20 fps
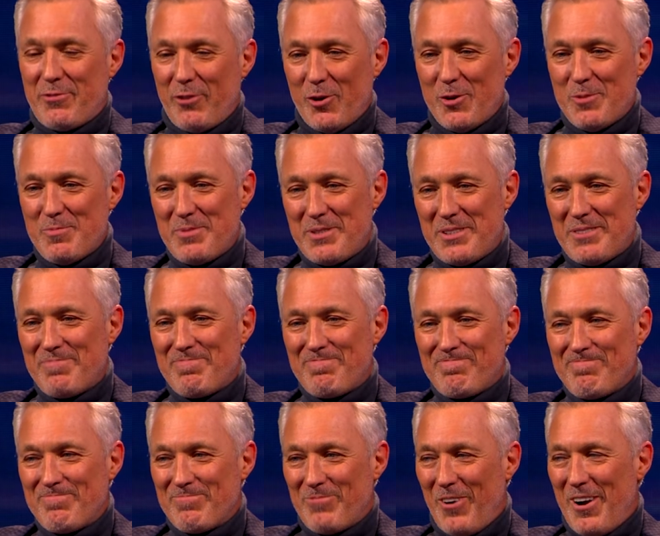films,
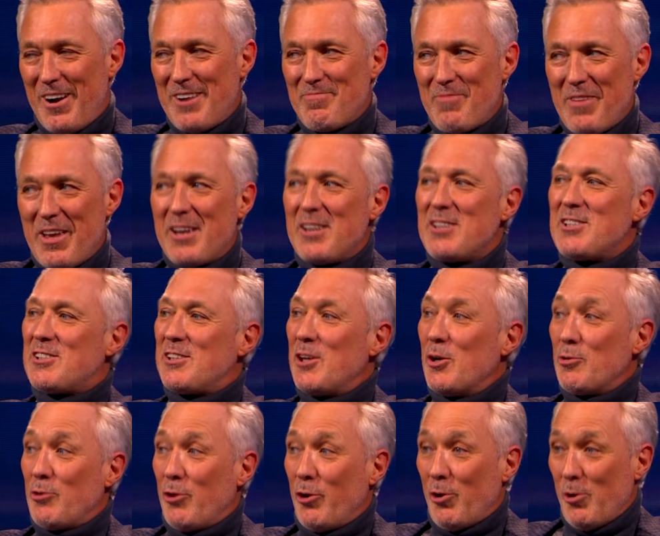right?
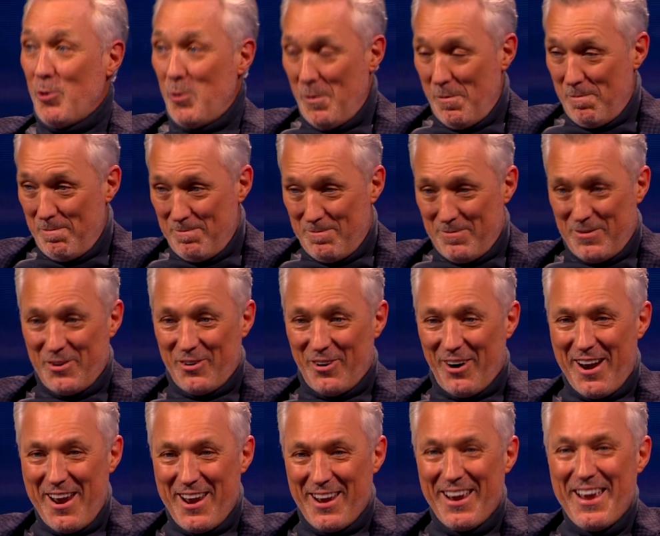Still do, right?